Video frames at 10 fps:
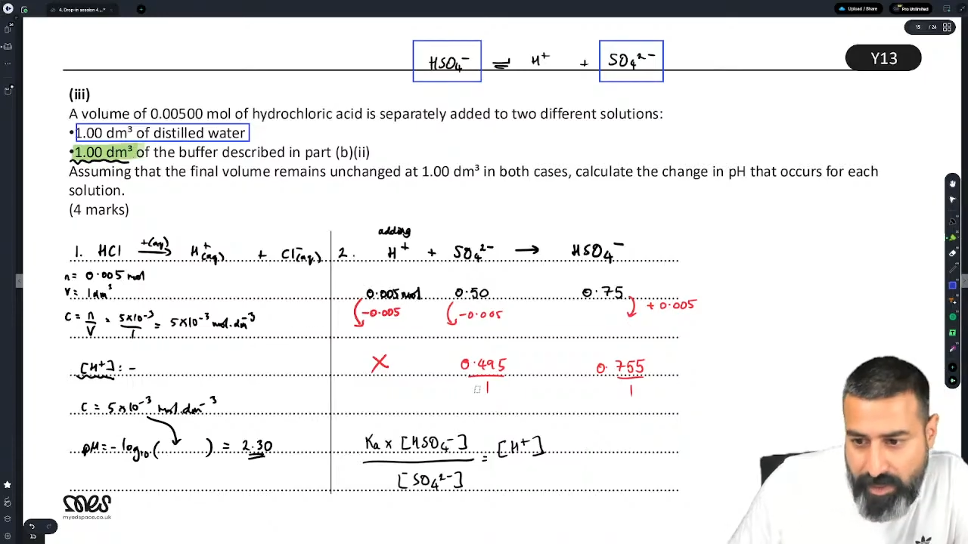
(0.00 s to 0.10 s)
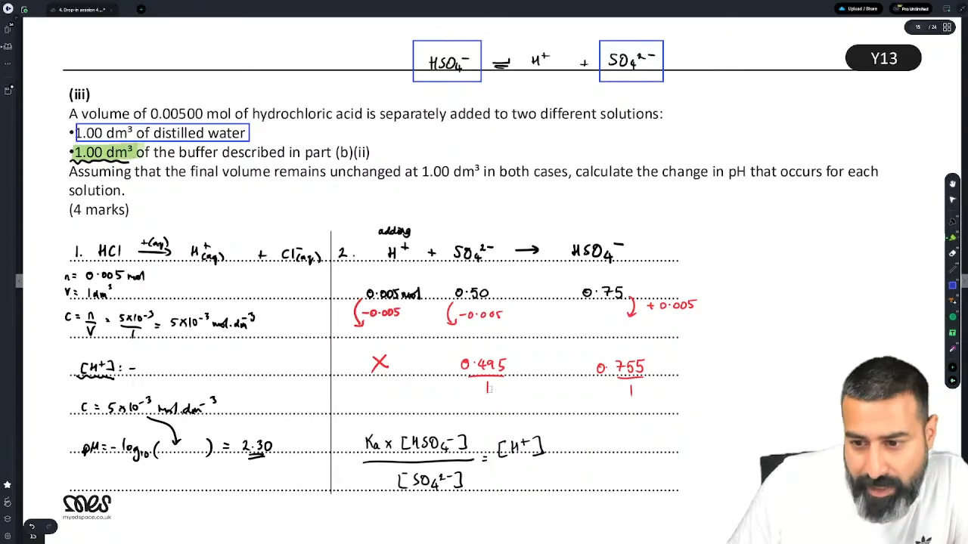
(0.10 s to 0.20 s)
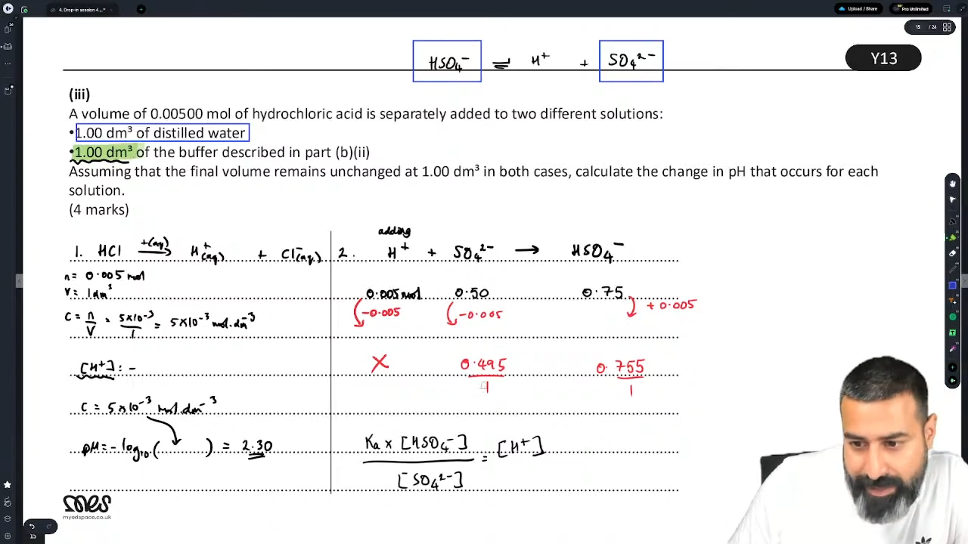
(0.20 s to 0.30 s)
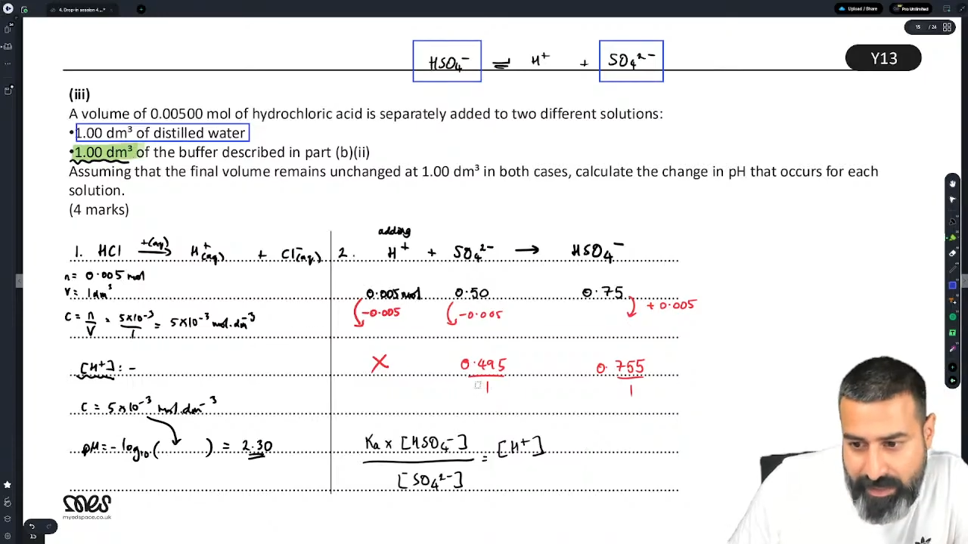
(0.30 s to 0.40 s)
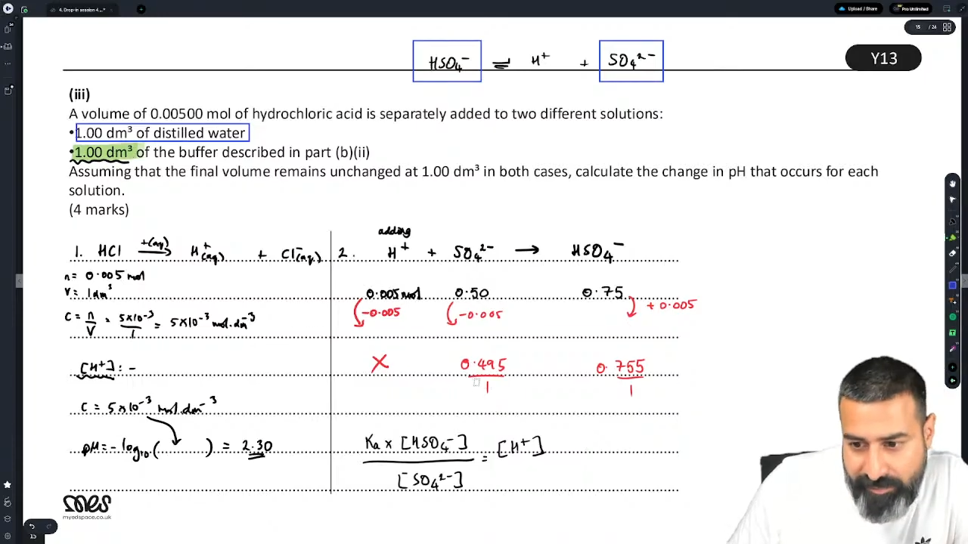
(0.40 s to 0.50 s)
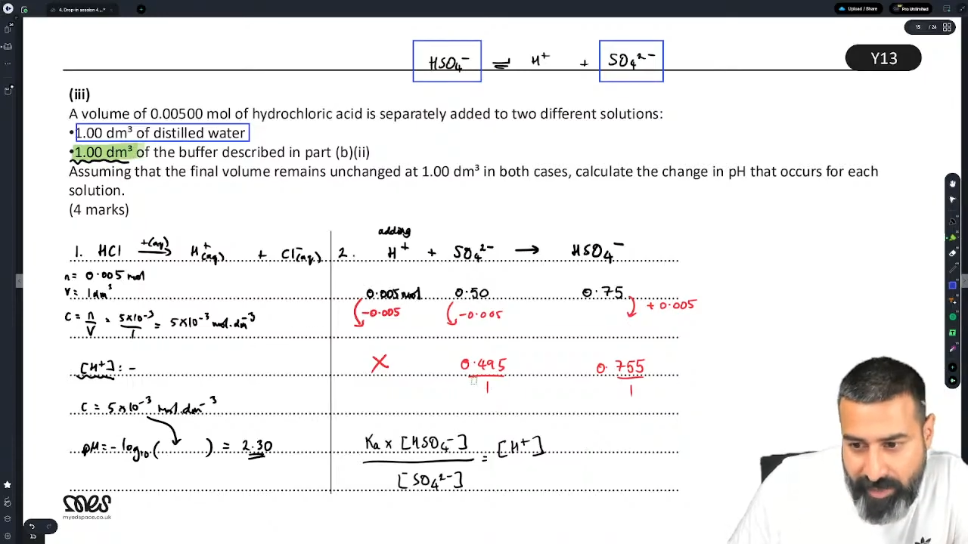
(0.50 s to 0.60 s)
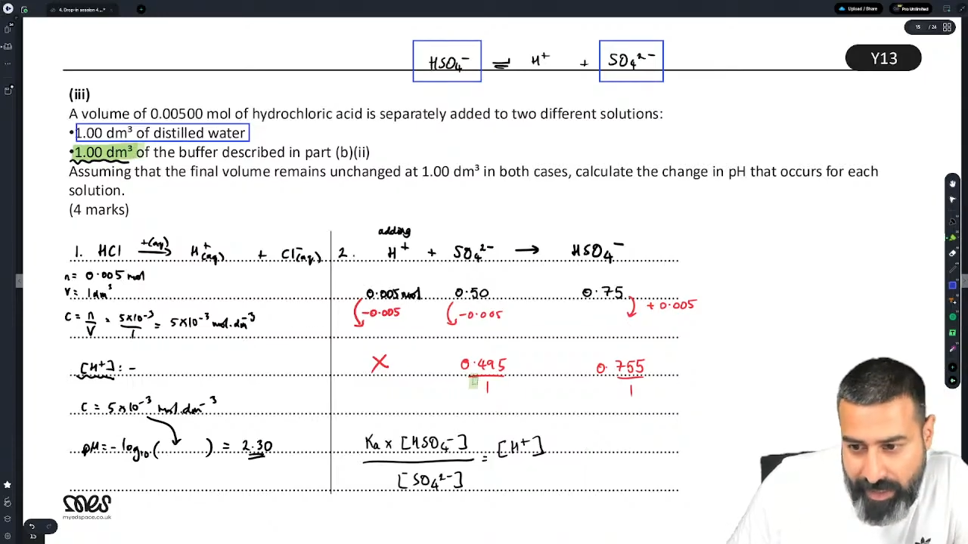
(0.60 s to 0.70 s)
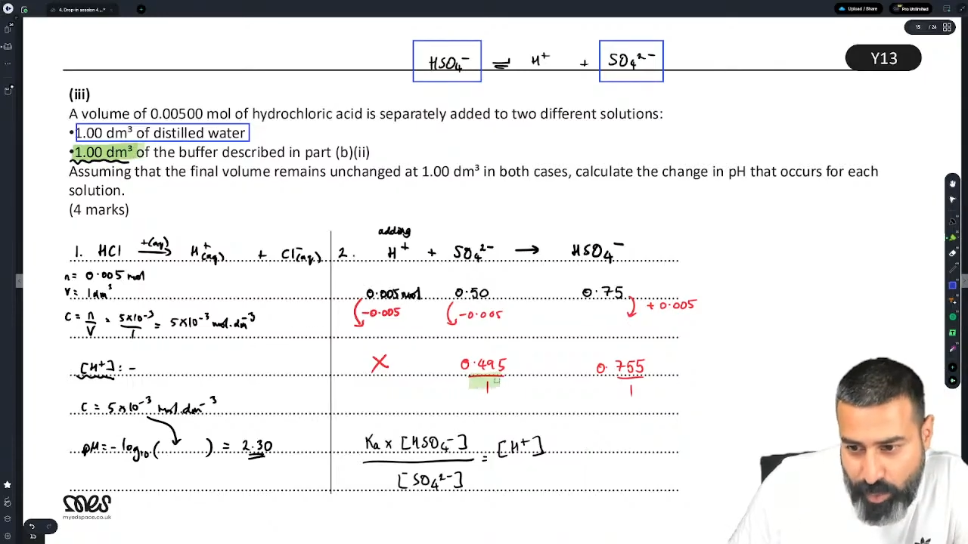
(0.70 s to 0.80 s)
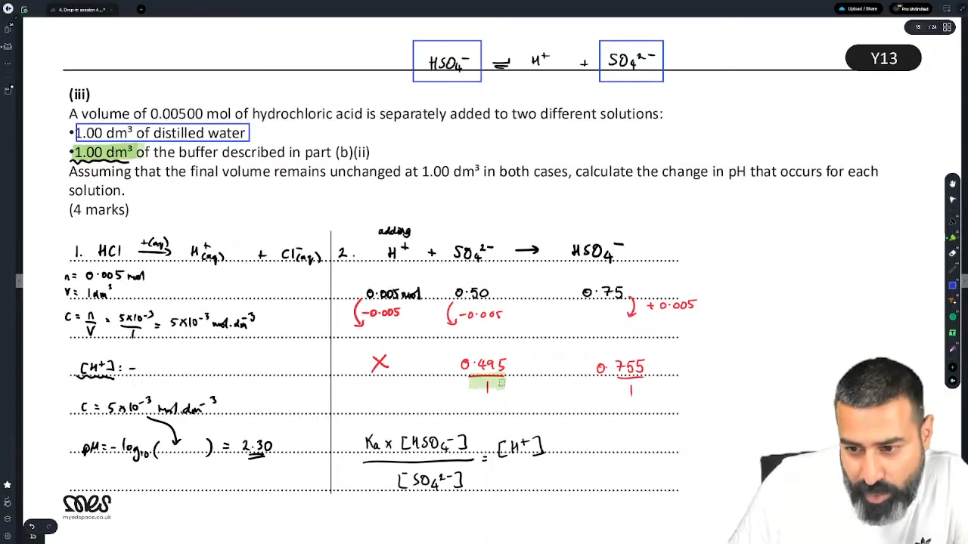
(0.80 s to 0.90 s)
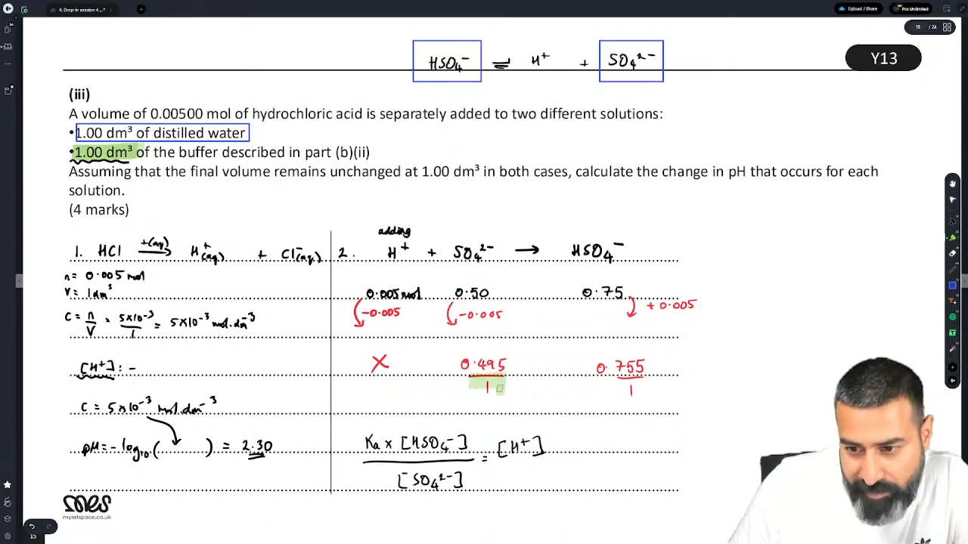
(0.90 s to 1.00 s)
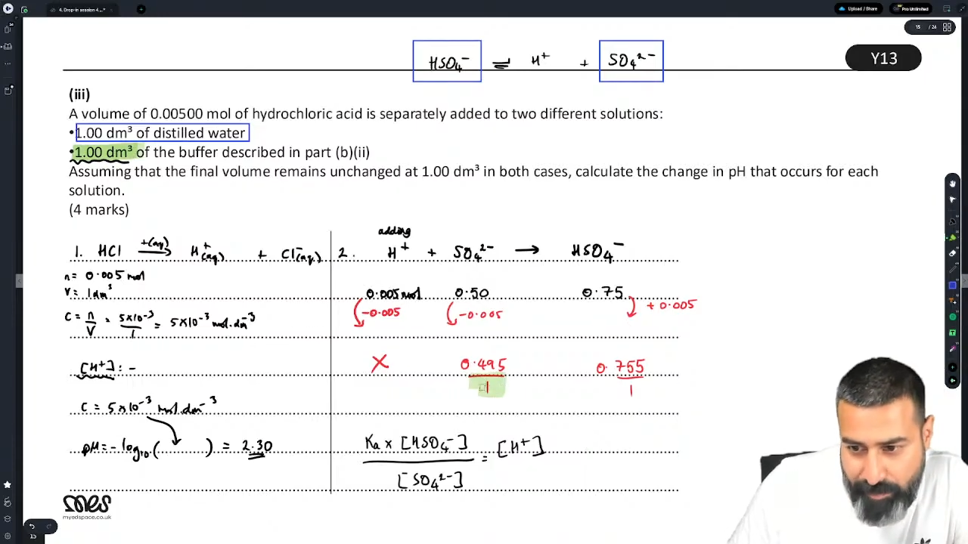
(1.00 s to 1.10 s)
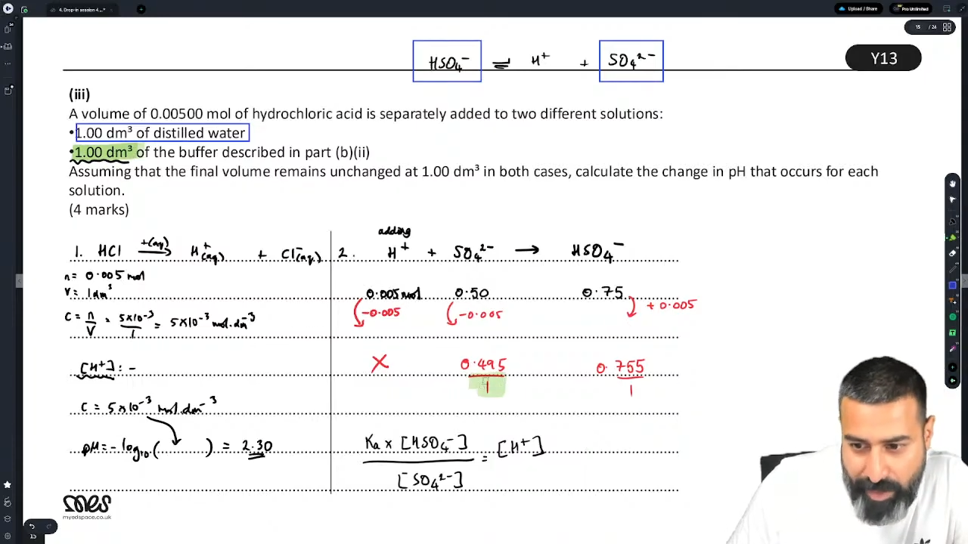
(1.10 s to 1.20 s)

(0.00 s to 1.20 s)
I can divide all of it